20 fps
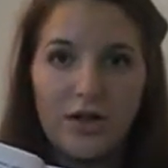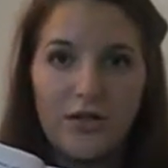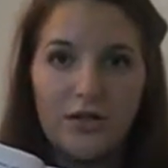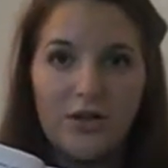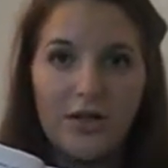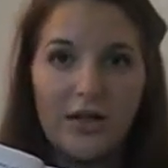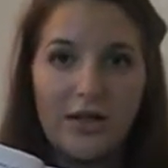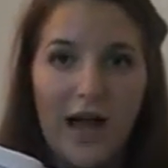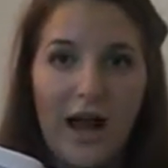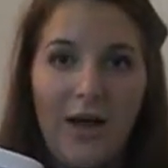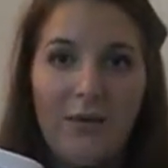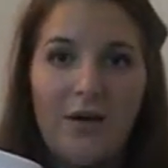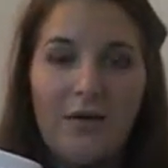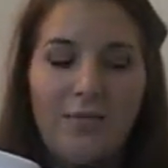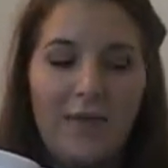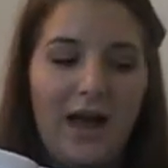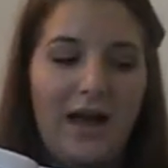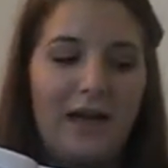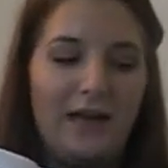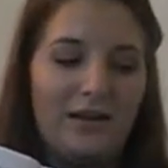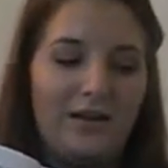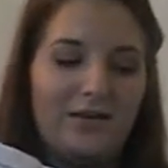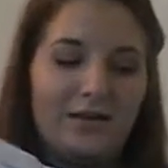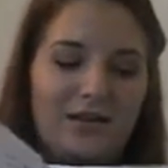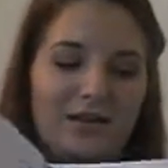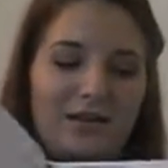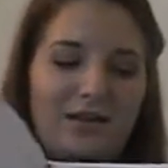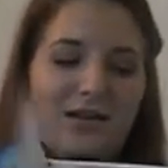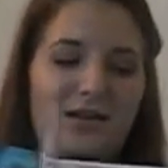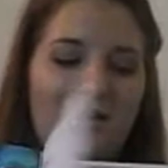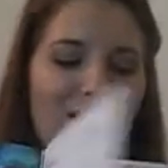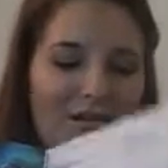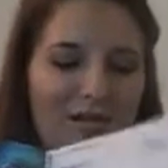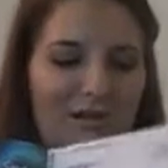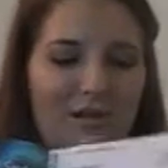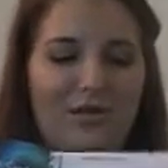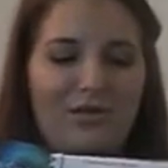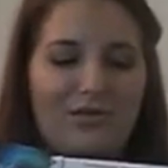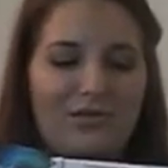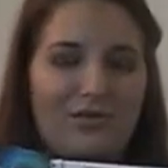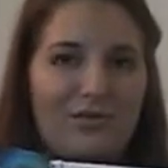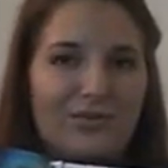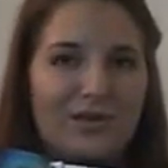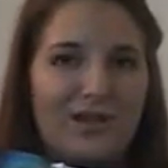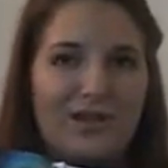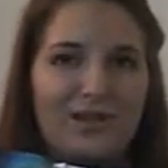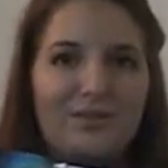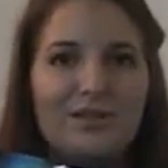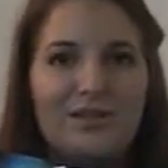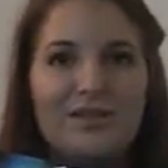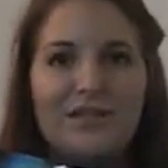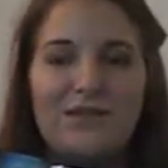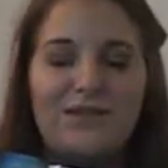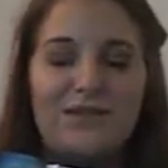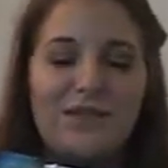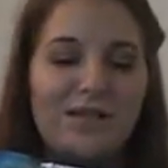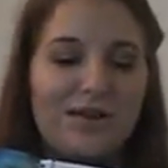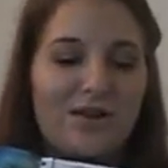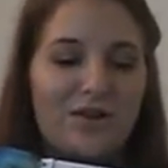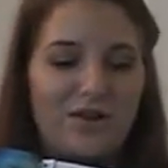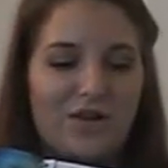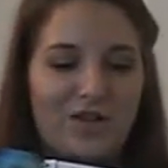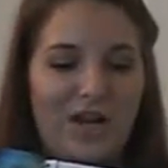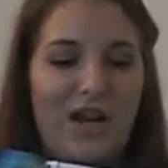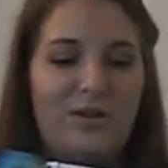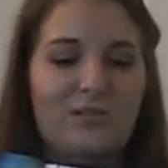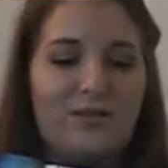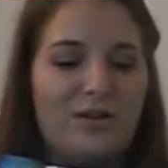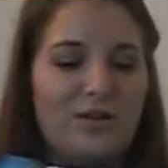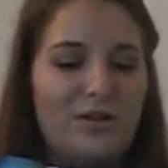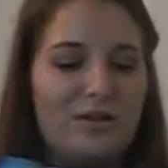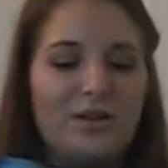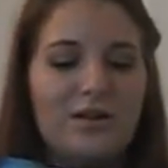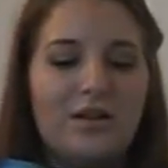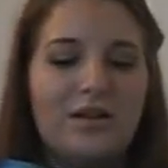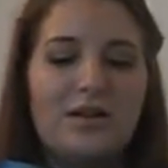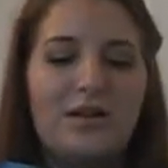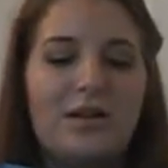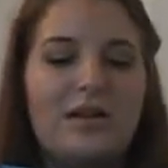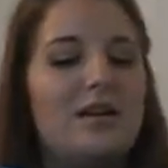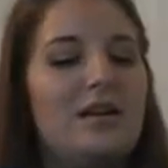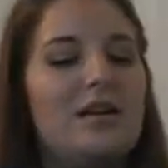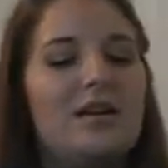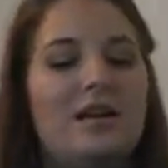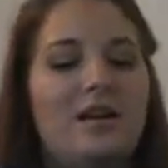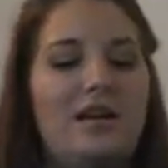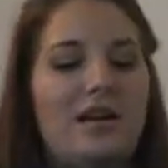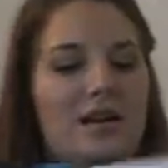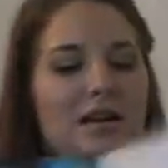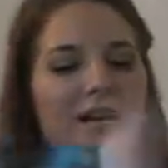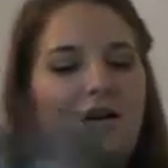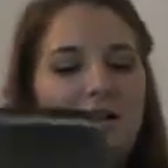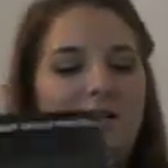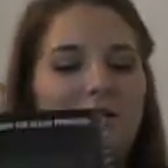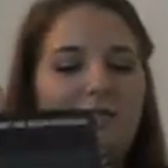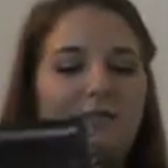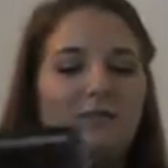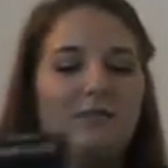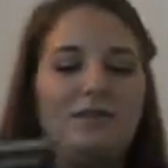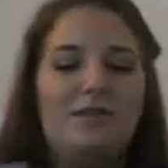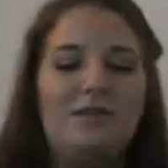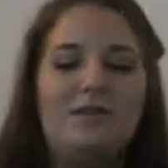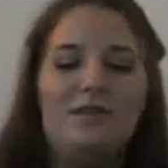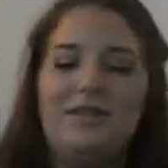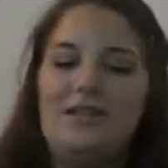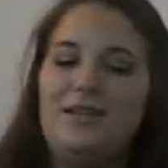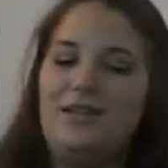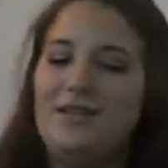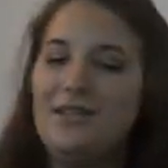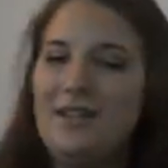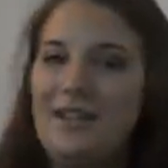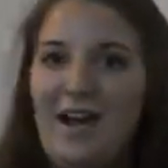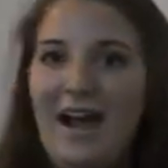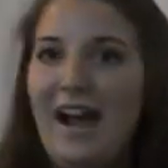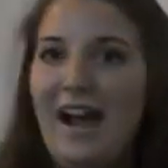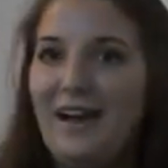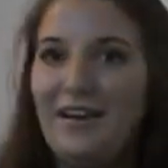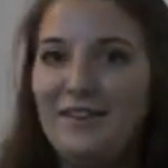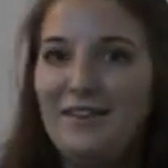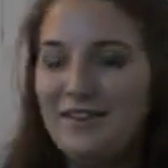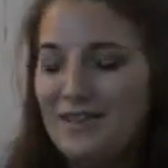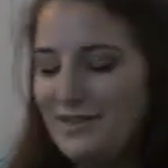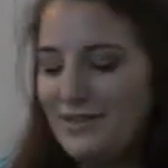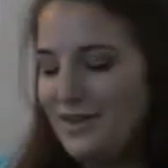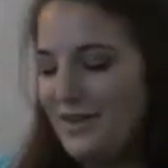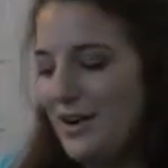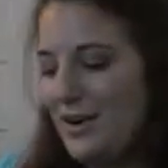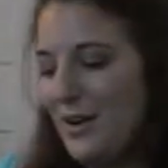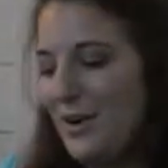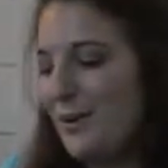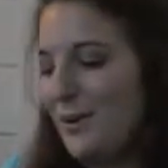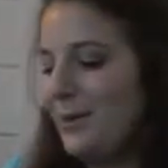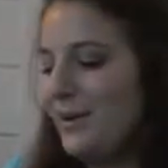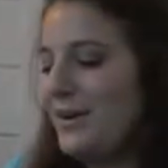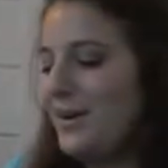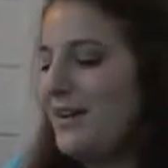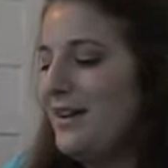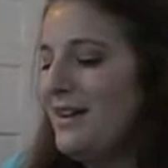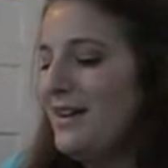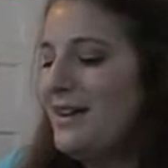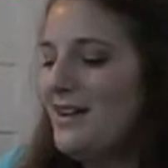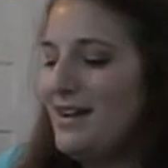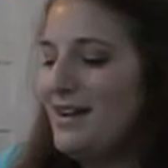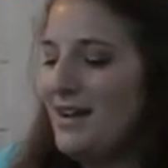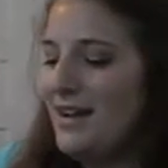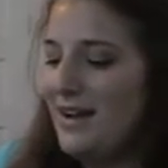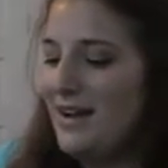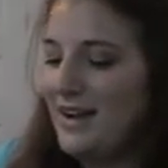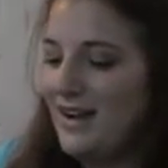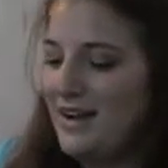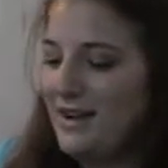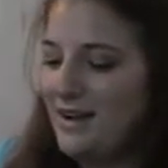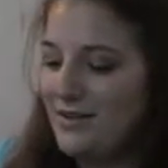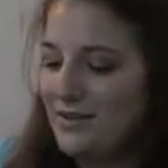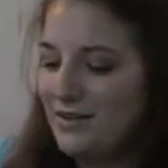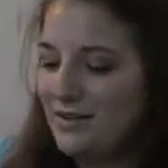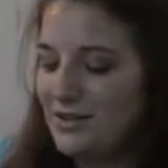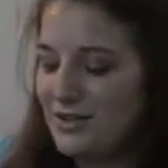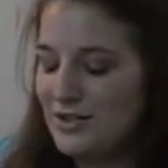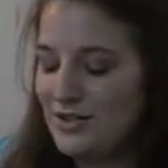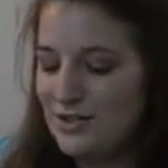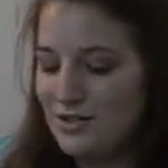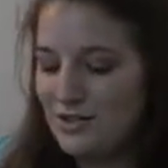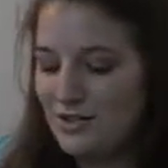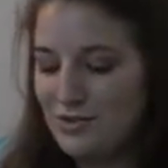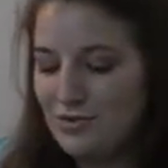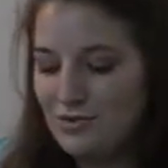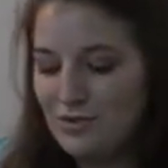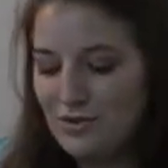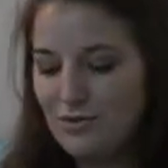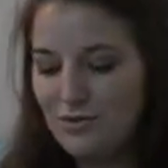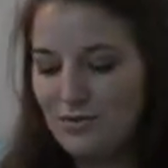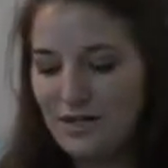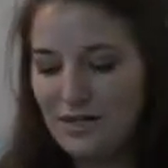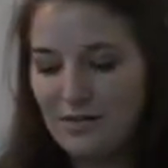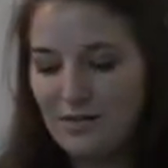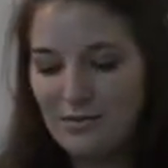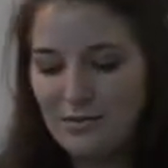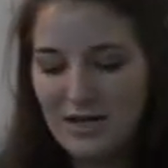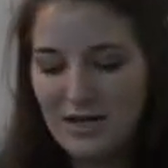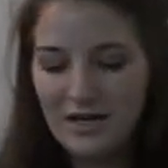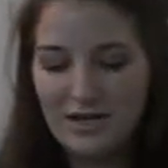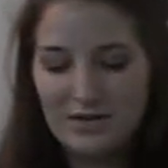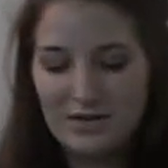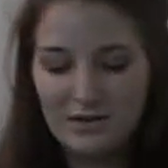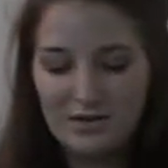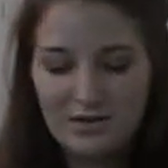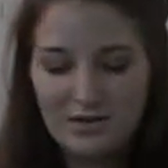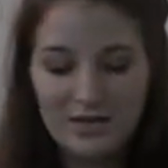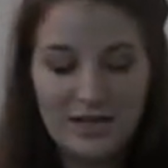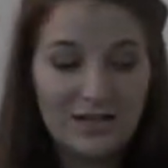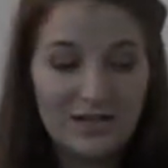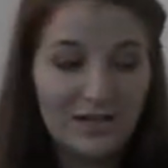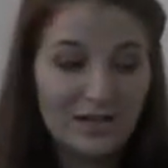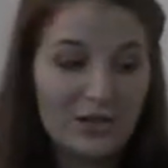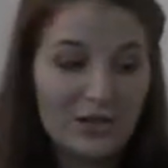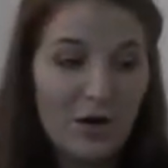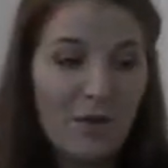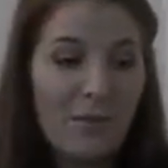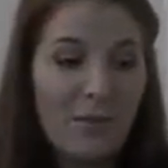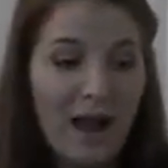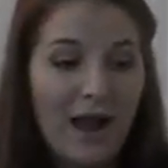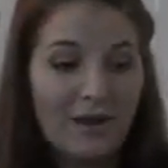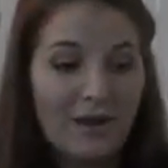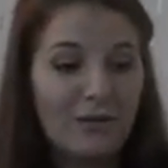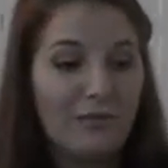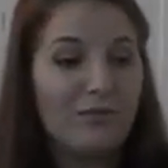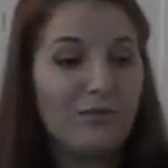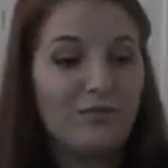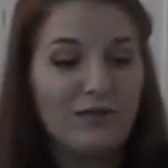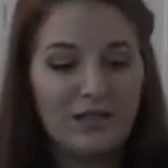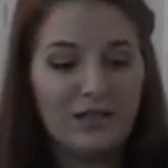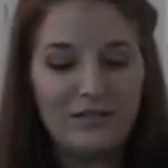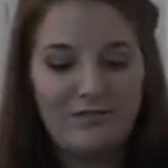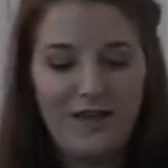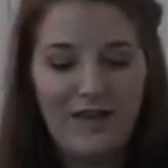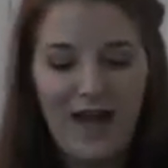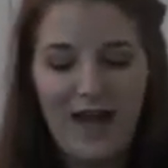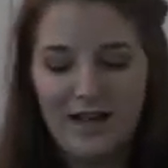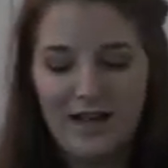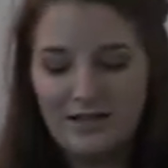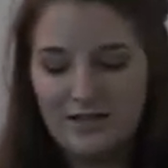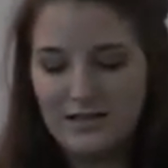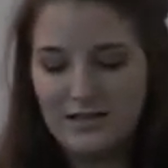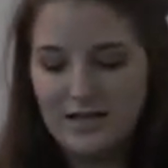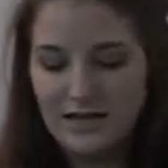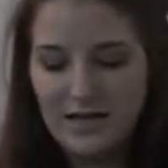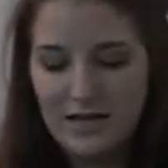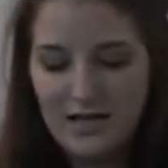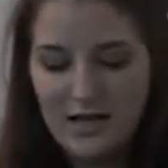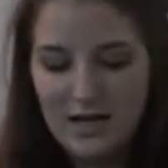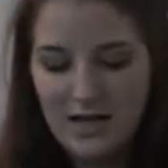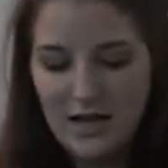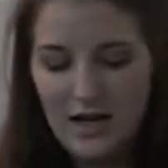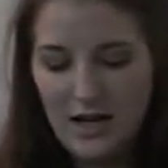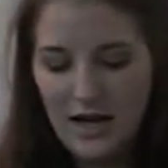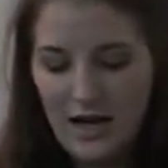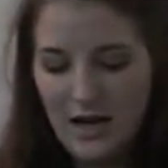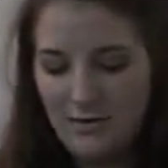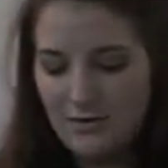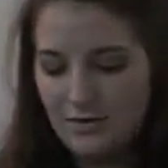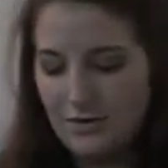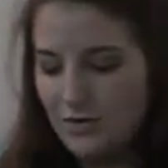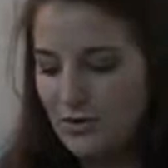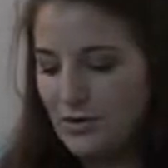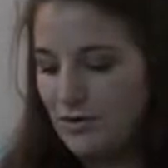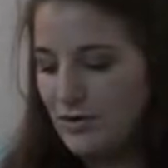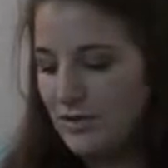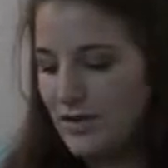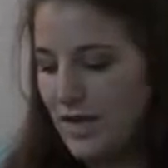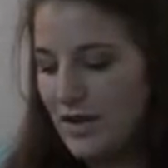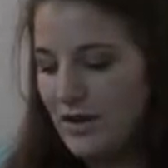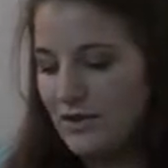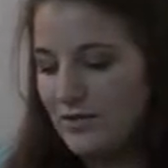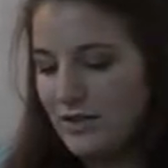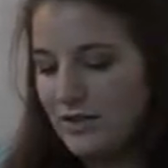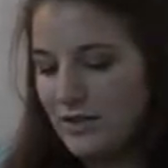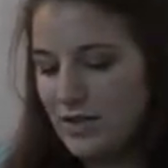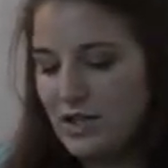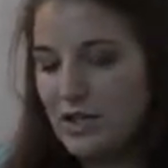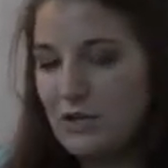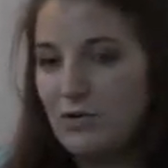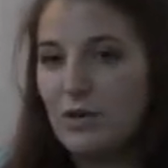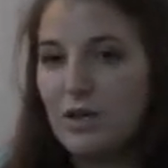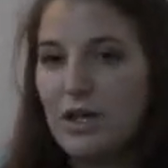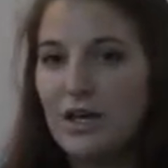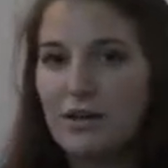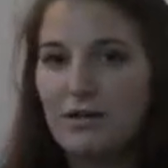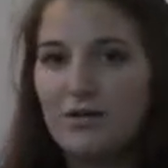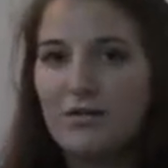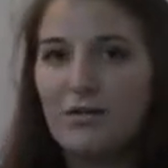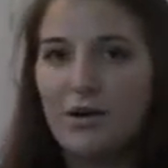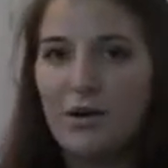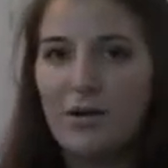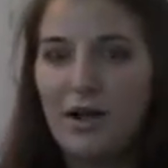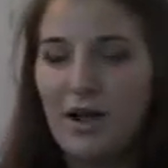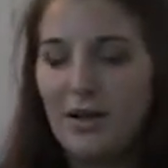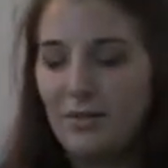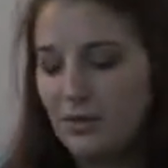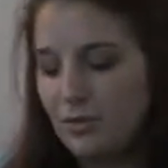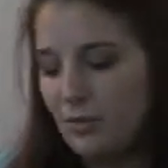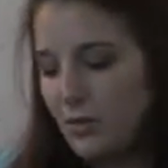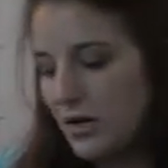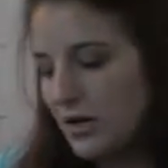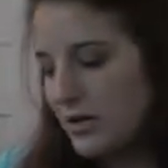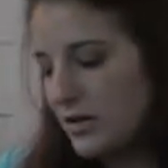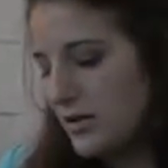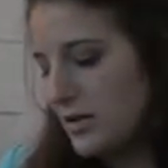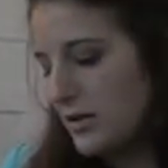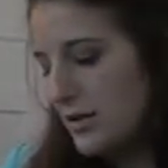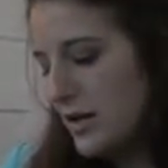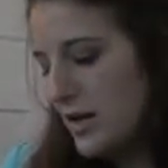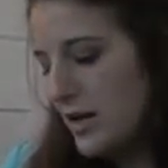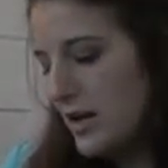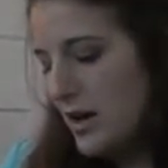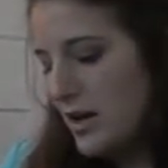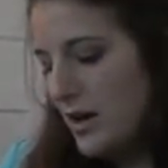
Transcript: So I went back and I was like, oh, were these ones even in our chapter? So I was like, I don't even know. Because you do read them, and it does go by really fast. So it kind of feels like you were thrown out with words.